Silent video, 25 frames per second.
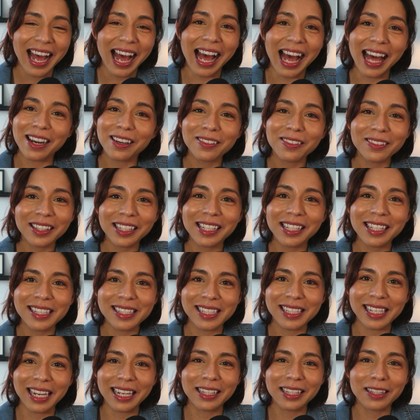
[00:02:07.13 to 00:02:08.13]
I don't think
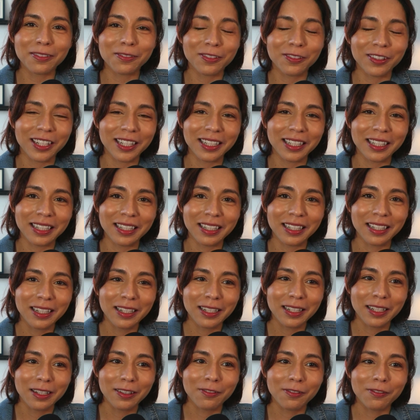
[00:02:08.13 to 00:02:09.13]
he's getting the freaking
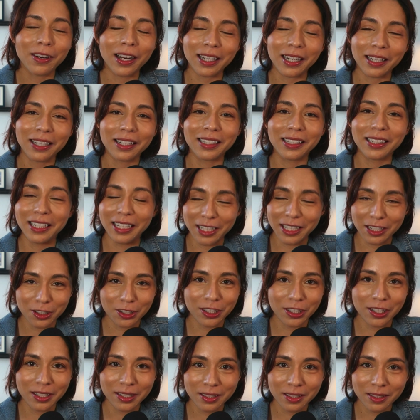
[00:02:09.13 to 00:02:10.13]

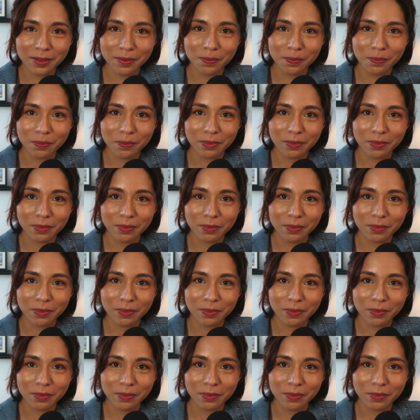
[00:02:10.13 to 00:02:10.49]
recognition